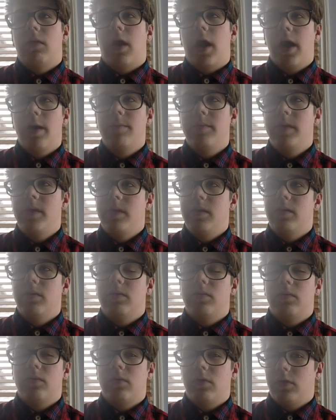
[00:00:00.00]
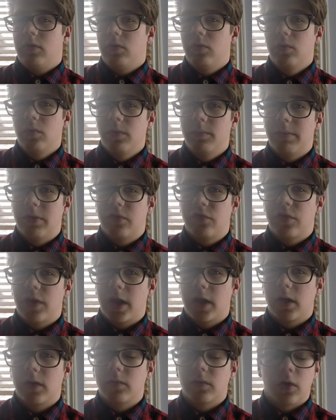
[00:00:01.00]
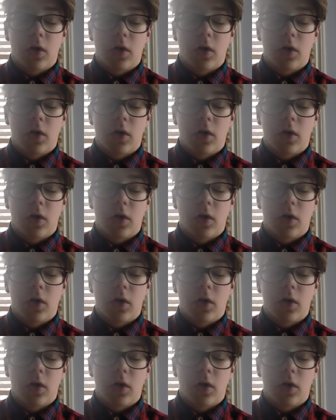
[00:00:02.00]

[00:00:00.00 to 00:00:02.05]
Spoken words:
I mean, who would miss that out?